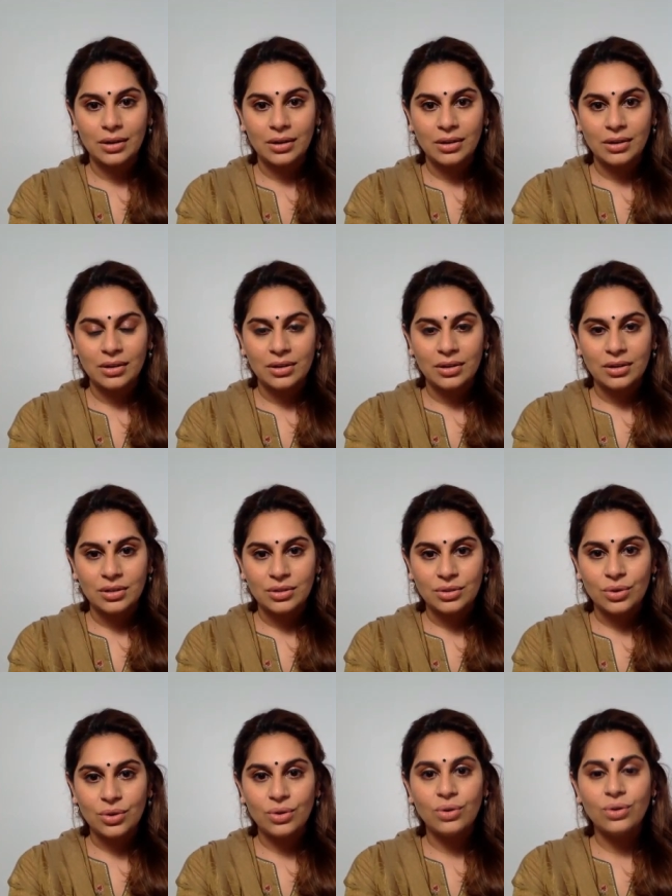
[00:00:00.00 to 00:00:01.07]
So,
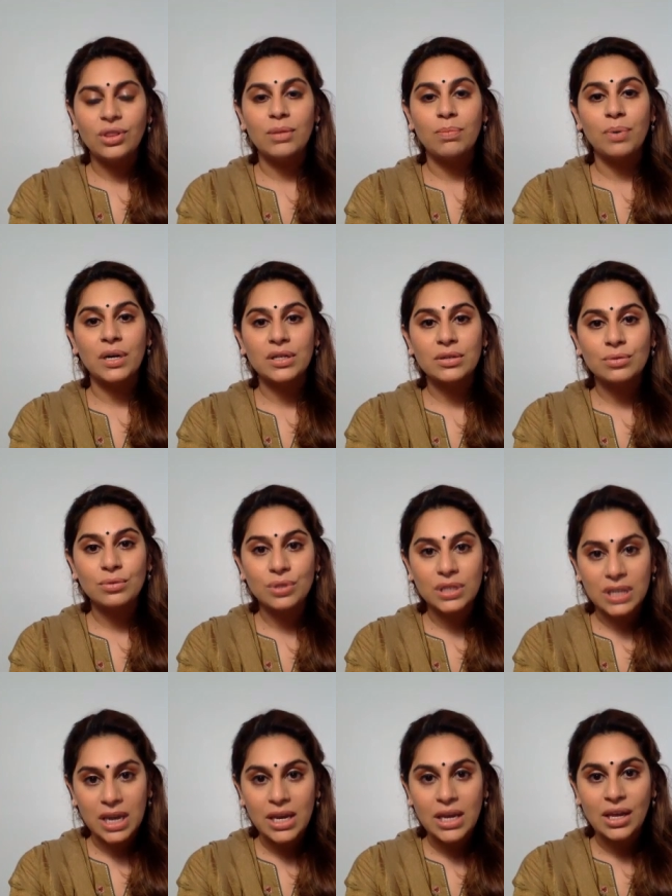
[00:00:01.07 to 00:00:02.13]
the person who's
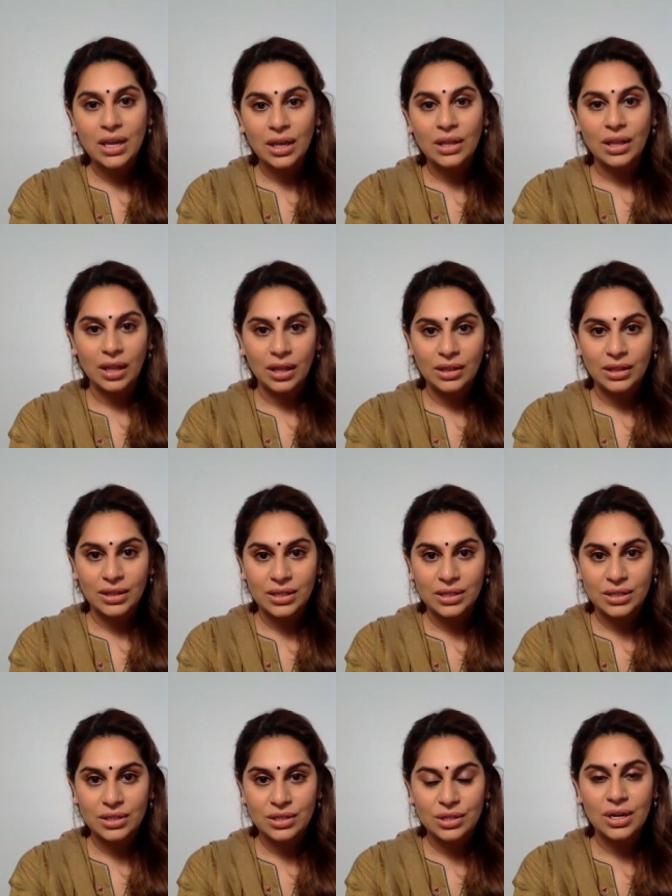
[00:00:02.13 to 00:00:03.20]
taking the
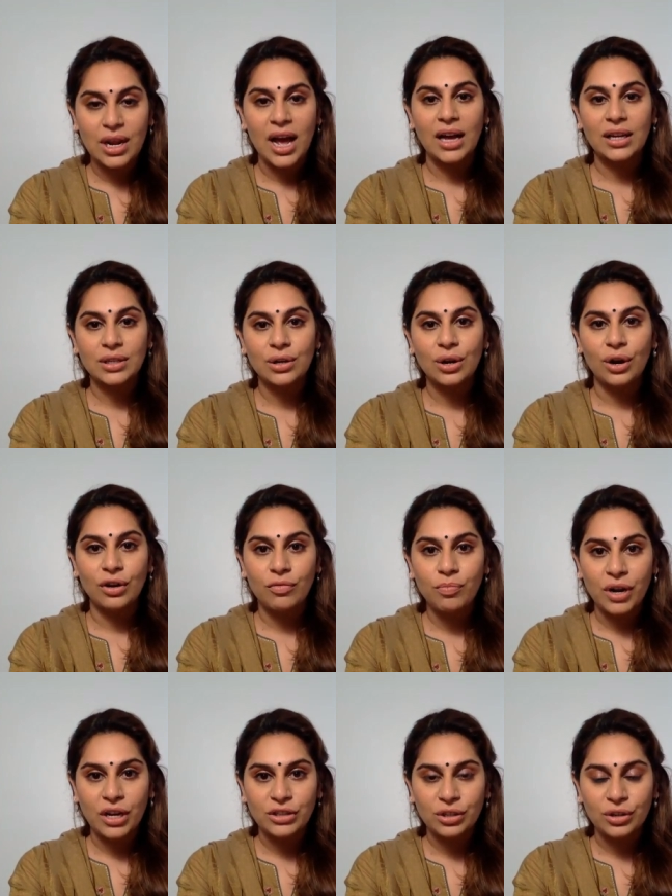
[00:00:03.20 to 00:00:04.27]
decision has a lot of
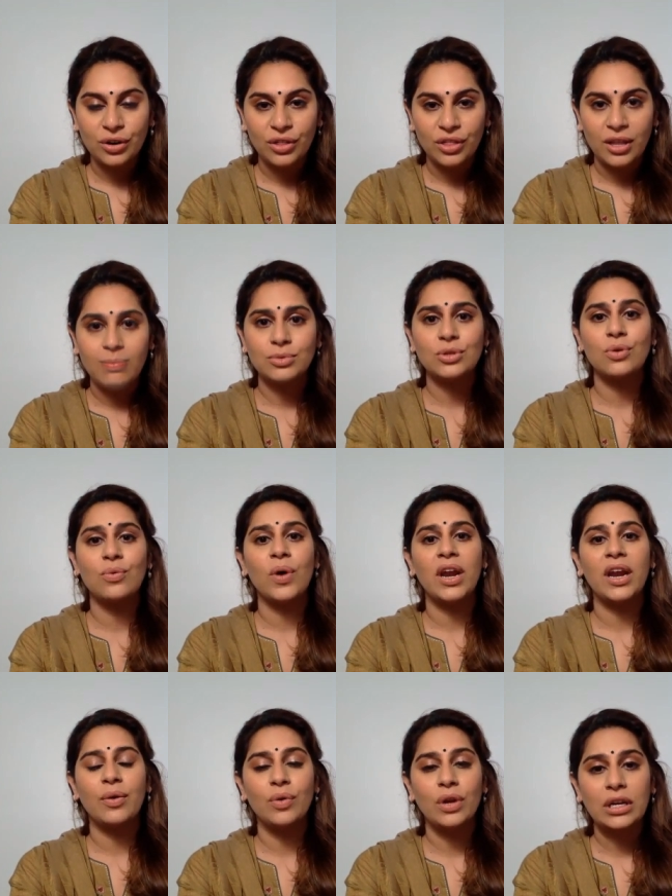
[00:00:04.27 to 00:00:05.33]
pressure on them. So when
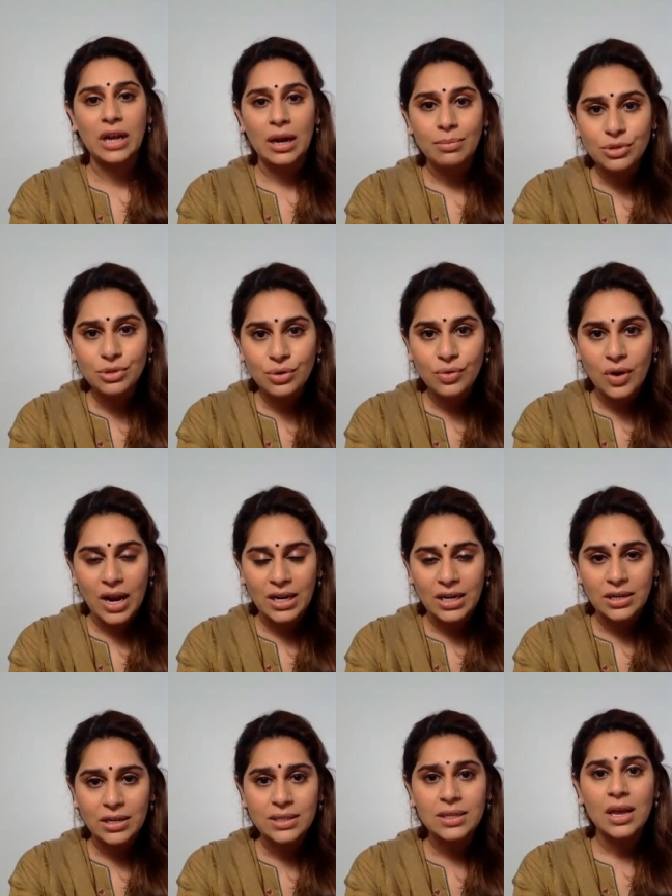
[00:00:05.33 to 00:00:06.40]
it comes to
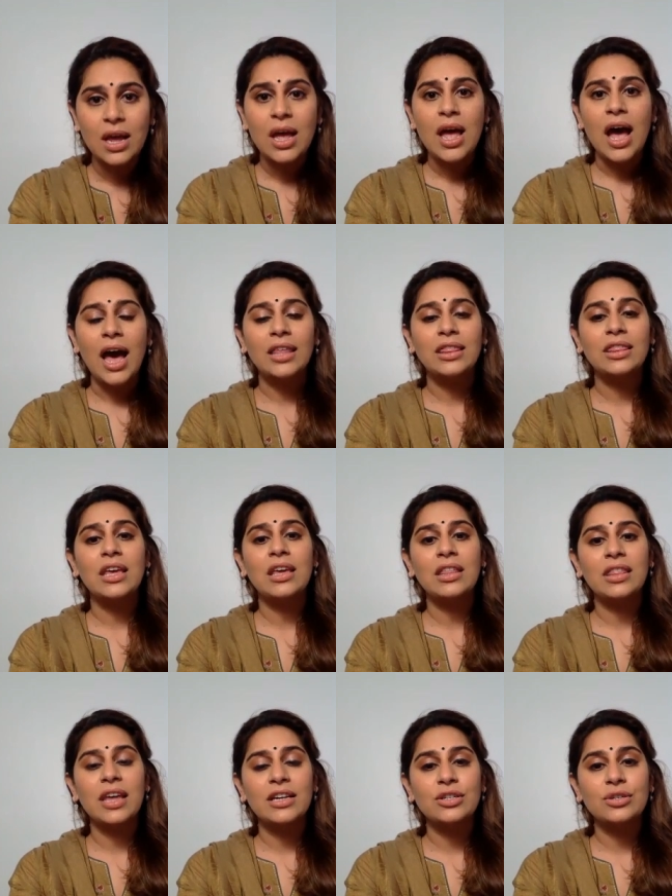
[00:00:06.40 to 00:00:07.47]
readiness, I think
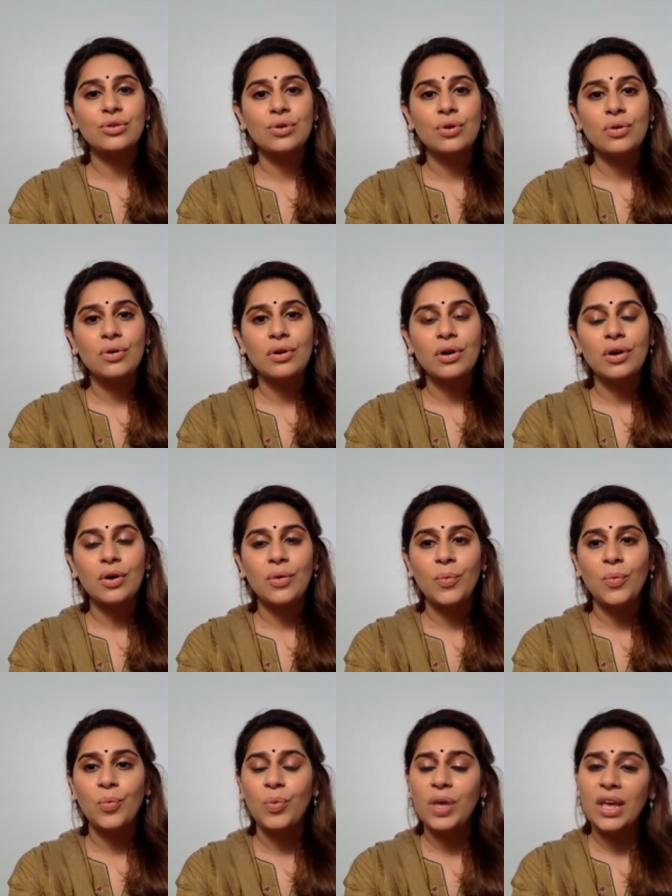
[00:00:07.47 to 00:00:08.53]
that,
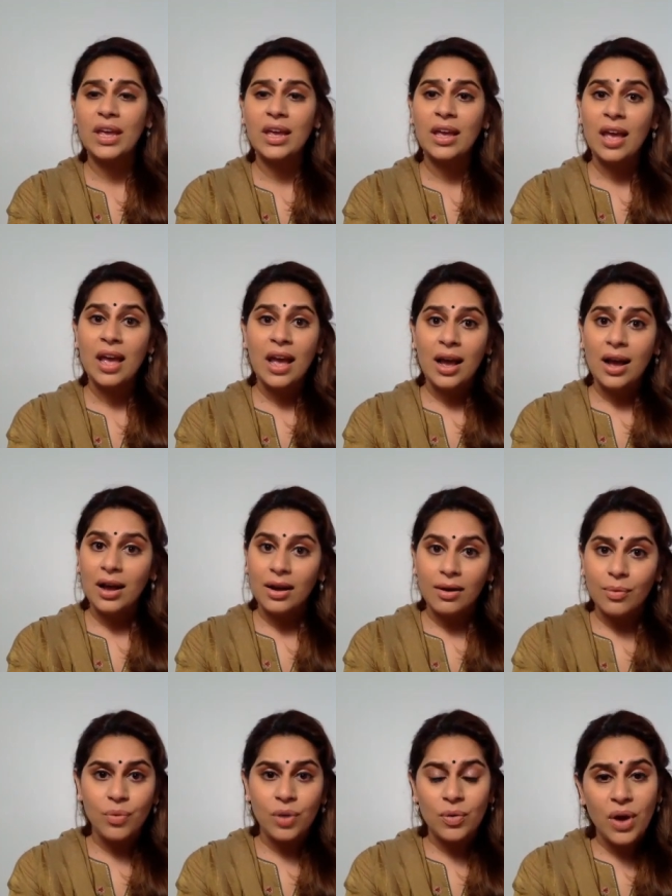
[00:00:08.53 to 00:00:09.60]
we were
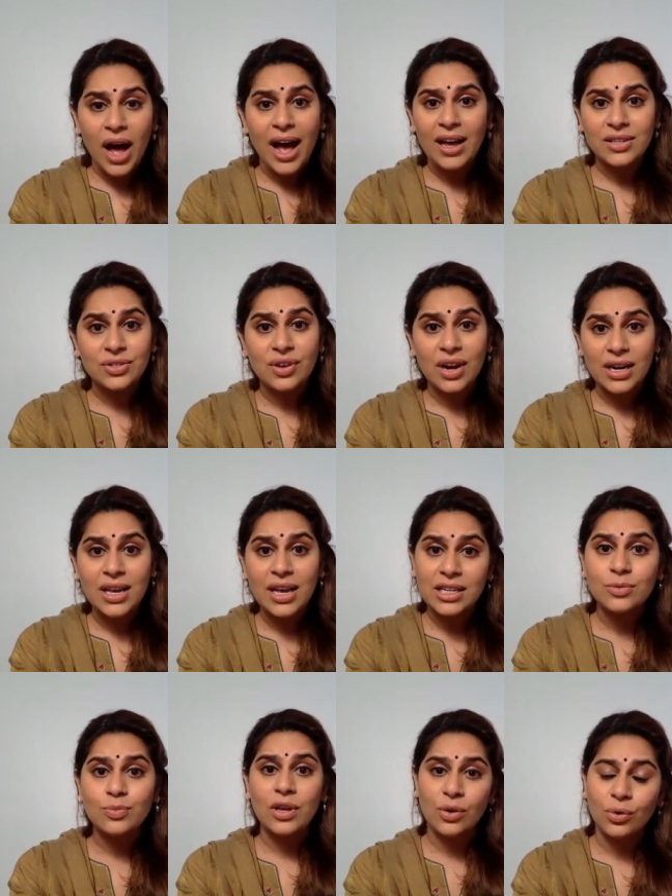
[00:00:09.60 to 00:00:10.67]
as ready as we
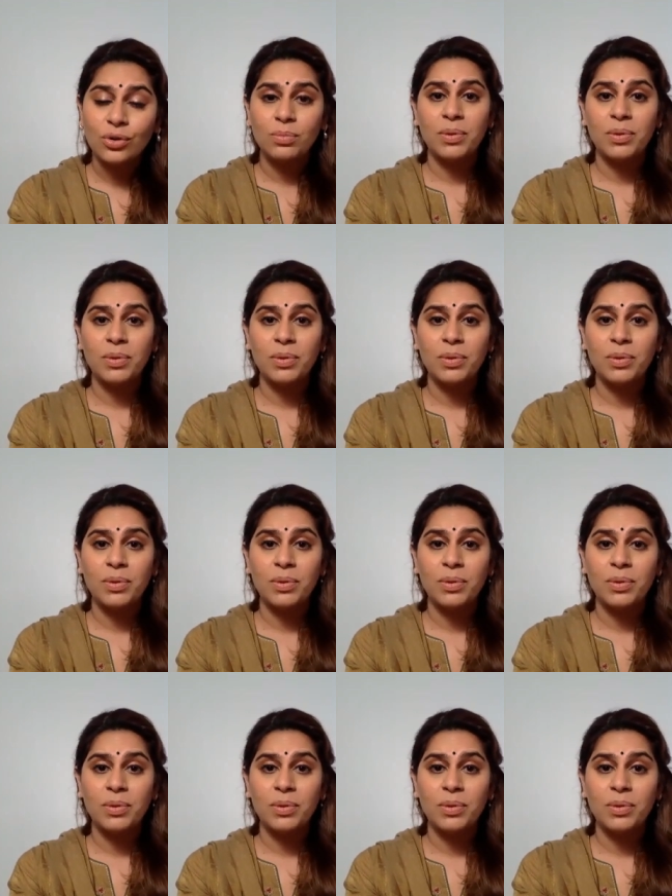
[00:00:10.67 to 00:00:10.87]
could be.